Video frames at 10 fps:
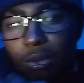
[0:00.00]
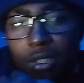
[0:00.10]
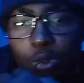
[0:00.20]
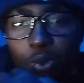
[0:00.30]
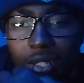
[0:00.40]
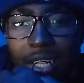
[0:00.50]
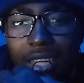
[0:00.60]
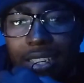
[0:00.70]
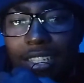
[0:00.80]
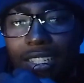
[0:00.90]
what this was
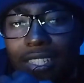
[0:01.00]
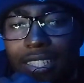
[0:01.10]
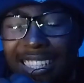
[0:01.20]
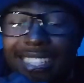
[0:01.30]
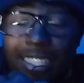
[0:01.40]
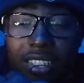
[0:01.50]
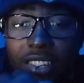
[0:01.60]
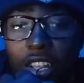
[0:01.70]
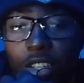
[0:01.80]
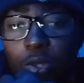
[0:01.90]
actually. This is
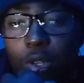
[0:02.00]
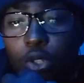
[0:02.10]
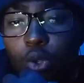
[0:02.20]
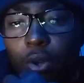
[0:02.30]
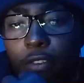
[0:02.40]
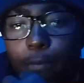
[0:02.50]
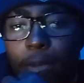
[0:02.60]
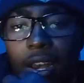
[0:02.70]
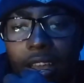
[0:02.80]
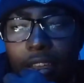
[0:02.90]
actually a story of
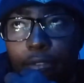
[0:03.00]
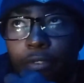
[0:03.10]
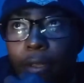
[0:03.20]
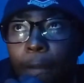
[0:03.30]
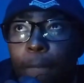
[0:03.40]
my life.